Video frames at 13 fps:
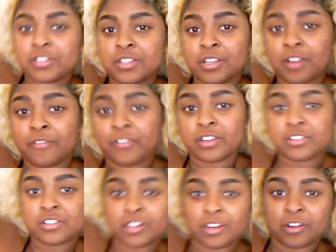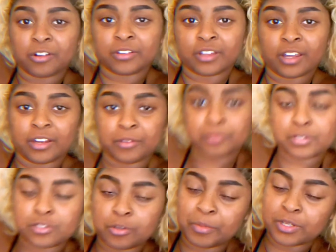The convention and all that, and it
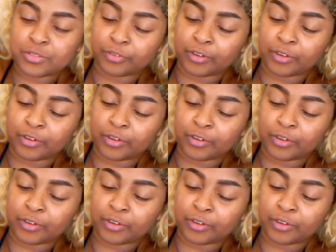was so much